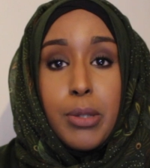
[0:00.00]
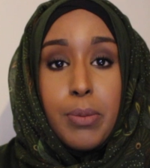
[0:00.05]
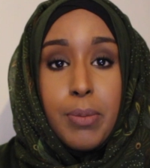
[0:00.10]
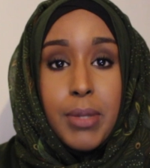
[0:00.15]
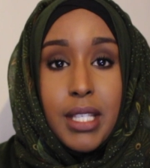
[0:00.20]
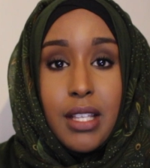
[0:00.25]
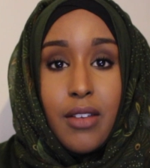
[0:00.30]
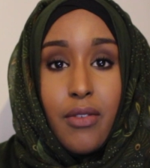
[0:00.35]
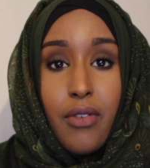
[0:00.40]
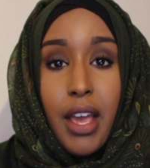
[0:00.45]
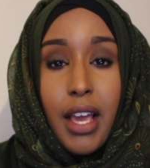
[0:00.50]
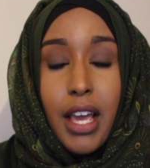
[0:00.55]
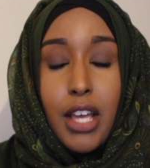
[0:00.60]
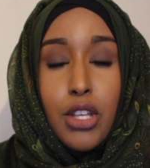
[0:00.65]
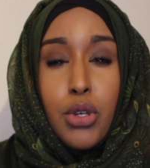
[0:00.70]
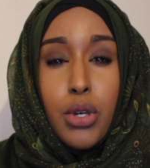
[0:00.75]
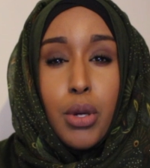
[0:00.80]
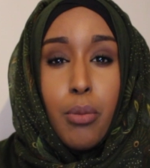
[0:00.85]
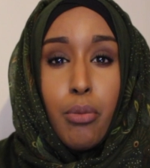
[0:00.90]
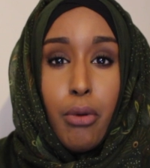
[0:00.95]
specific
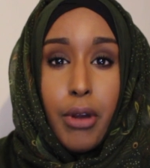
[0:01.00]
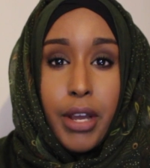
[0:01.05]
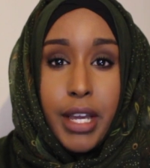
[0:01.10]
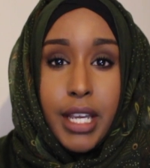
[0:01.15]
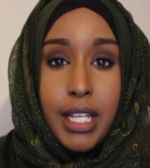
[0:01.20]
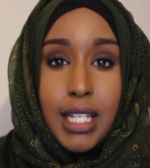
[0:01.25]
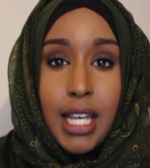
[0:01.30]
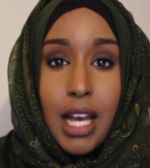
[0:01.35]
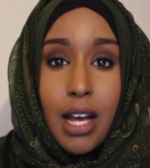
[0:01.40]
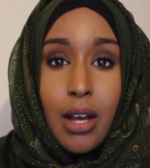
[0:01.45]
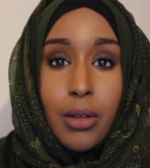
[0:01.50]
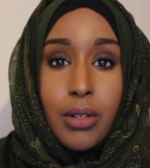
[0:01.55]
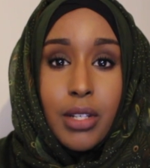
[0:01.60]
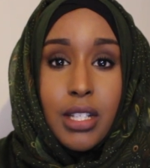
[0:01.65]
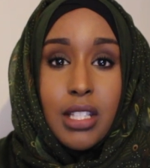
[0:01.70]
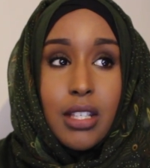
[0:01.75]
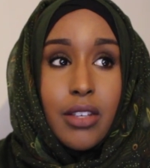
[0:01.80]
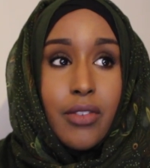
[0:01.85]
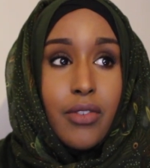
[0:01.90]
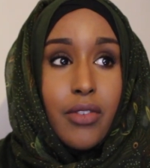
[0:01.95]
and you can break it down
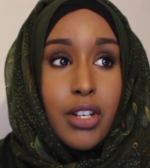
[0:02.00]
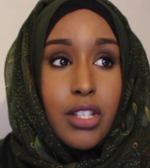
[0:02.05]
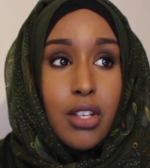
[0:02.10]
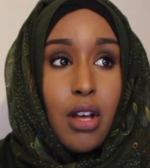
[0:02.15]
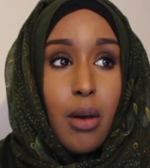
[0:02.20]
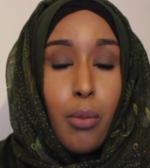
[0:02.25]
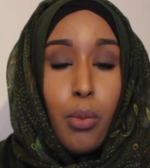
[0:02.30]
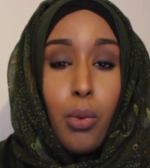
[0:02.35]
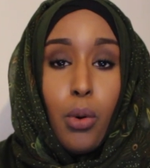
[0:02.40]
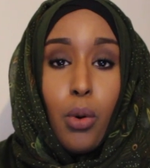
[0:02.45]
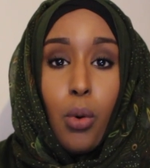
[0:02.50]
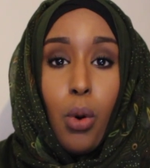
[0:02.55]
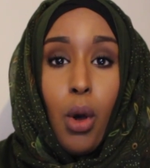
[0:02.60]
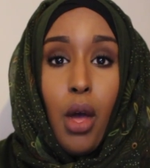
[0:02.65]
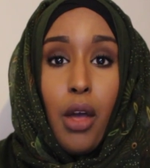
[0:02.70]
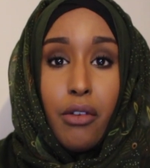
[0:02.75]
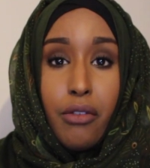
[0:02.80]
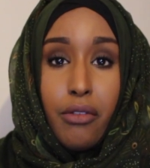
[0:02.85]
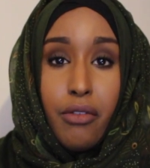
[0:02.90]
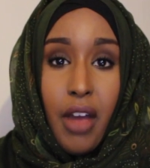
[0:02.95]
into for example
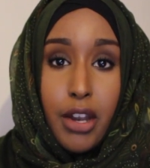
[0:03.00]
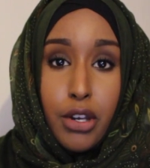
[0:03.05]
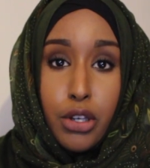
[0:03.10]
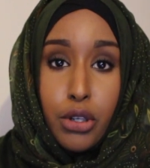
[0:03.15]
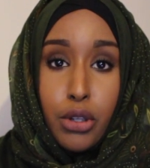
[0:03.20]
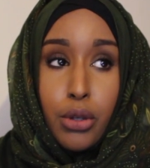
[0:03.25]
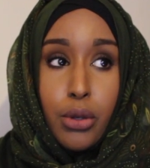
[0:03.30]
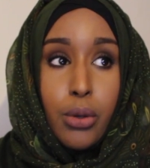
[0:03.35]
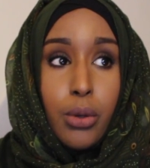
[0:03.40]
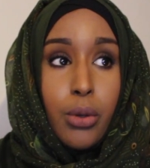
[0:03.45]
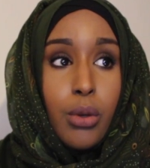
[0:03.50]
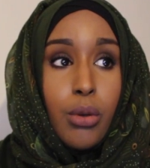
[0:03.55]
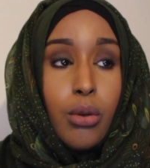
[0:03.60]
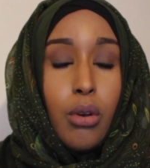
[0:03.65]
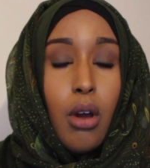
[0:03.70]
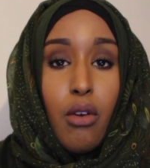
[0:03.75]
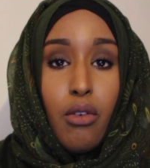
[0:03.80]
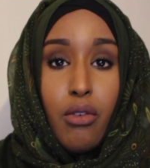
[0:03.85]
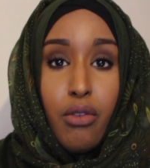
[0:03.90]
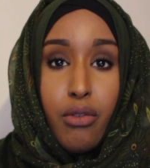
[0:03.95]
venue
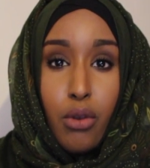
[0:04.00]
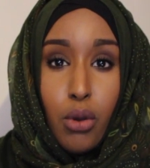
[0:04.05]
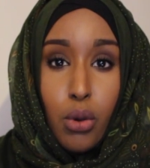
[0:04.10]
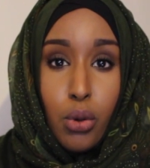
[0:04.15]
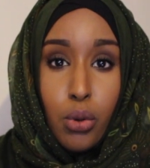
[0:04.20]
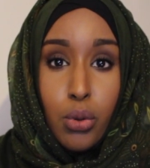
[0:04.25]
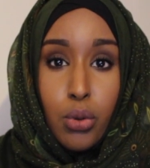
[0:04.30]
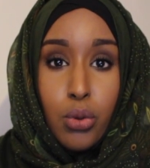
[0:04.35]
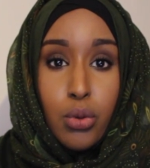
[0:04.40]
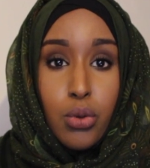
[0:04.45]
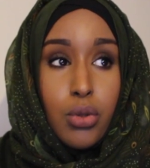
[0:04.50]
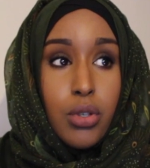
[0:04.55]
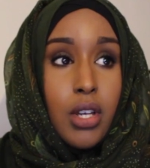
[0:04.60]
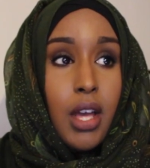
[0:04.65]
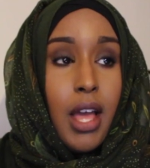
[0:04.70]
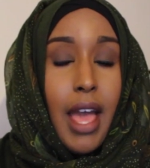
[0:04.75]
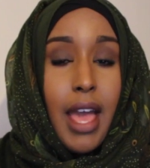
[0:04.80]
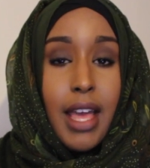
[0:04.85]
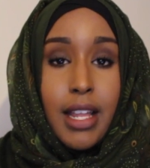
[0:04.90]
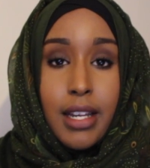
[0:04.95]
food
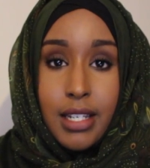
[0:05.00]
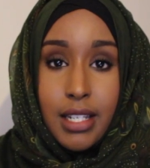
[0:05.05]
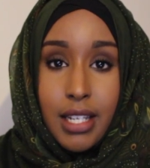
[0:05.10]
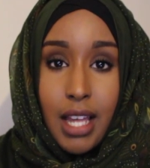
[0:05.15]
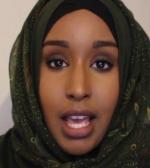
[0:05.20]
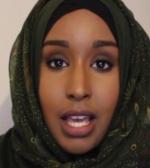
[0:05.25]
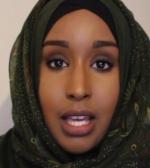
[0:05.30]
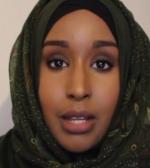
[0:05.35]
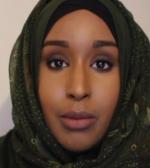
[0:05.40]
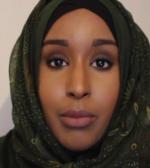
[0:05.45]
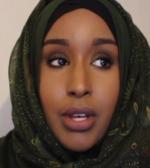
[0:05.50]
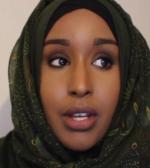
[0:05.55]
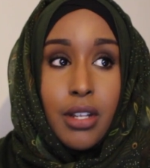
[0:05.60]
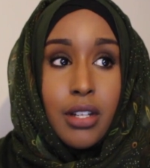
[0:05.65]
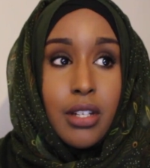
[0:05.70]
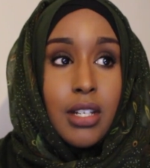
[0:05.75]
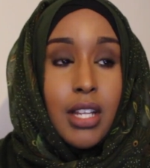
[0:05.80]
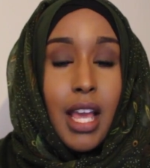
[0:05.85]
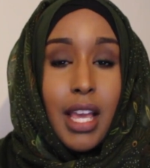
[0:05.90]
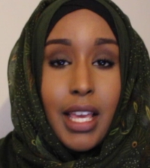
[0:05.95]

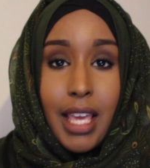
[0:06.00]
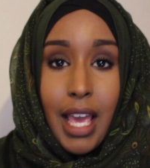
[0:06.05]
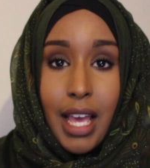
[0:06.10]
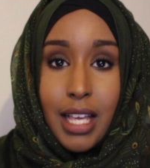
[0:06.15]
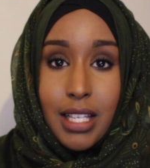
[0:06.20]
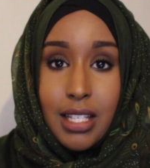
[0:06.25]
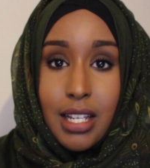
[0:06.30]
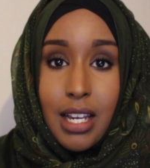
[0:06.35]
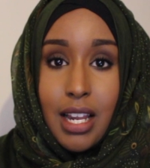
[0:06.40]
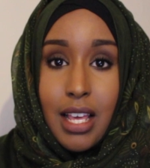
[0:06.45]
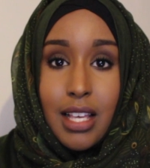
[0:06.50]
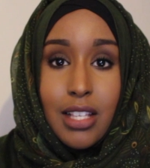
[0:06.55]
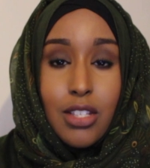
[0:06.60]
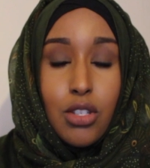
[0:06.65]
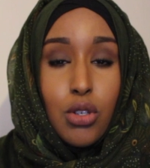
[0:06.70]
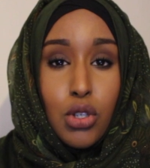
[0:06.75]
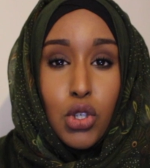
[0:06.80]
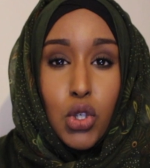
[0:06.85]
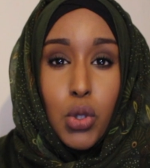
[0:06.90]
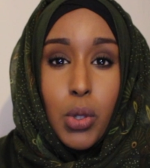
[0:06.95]
entertainment, guest list,
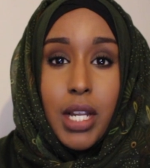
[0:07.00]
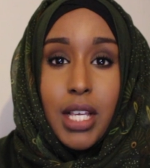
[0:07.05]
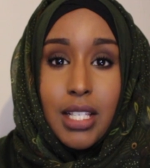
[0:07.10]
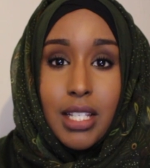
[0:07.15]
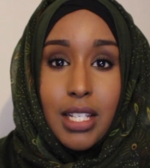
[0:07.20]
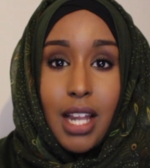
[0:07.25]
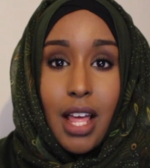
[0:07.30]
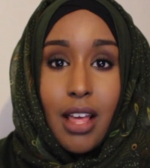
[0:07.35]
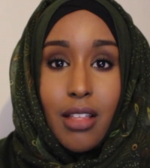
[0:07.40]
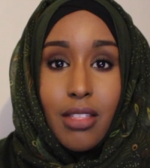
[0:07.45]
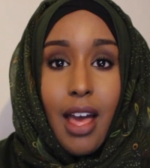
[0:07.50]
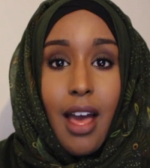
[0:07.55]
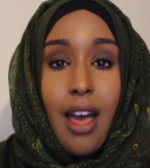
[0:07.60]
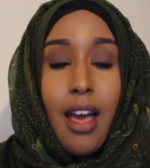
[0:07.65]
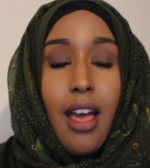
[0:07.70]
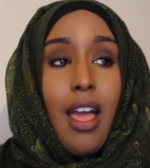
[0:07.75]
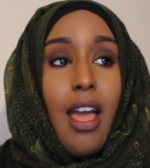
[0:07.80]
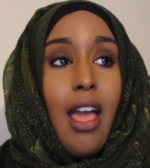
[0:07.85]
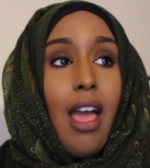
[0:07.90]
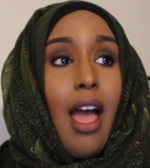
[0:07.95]
you can do lists like that.
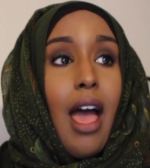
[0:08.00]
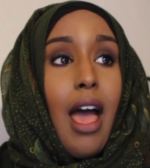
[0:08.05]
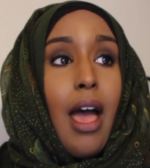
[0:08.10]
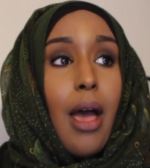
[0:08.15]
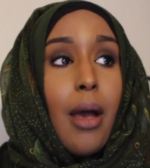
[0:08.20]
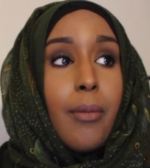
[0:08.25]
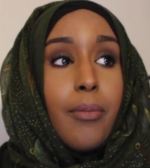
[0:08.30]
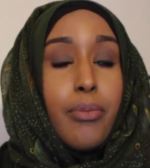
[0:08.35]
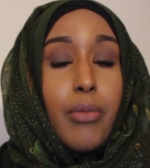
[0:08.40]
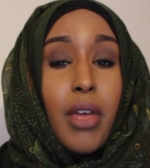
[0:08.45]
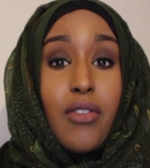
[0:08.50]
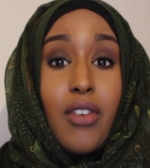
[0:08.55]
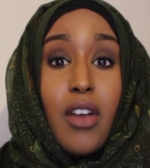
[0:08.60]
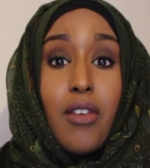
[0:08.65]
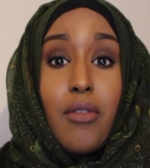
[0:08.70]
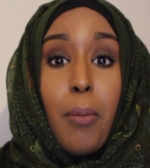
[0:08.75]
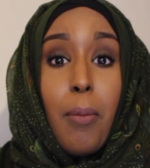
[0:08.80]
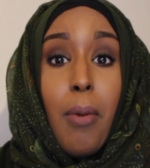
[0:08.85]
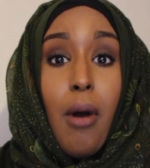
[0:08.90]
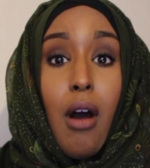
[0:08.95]
Um, my
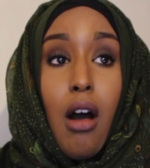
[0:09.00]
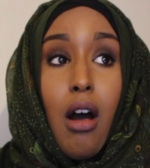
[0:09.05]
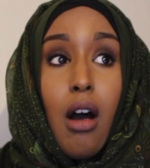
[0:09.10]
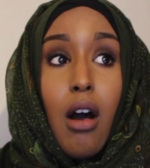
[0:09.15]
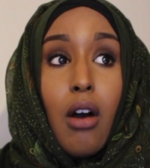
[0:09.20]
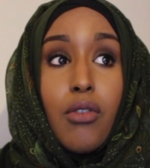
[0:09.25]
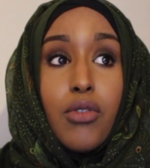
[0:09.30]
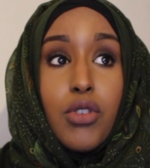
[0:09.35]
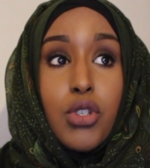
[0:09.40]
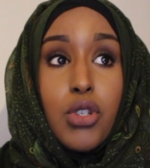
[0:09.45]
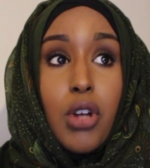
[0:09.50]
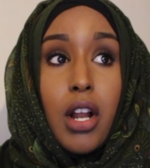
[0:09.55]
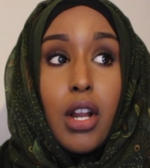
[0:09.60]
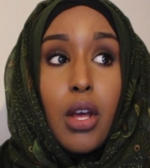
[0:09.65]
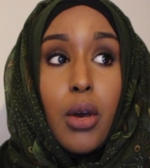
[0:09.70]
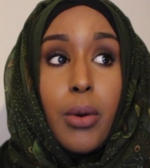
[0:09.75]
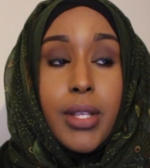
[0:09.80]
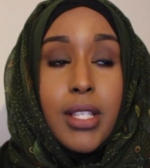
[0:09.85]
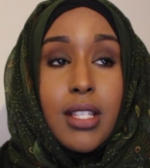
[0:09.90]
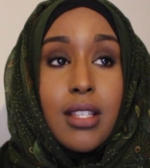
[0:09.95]
favourite part of
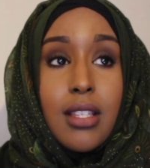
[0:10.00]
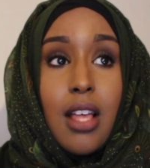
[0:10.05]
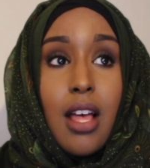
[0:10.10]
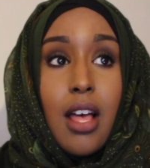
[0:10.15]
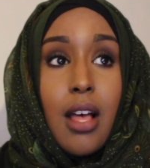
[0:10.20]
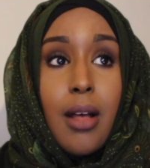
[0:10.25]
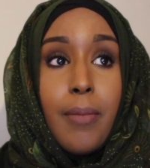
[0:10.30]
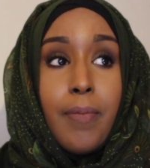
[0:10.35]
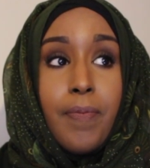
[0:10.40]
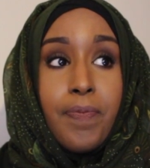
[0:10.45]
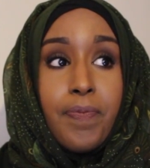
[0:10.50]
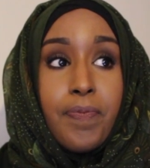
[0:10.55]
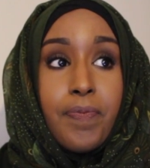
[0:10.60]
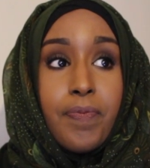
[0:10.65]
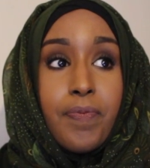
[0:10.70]
Trello is um,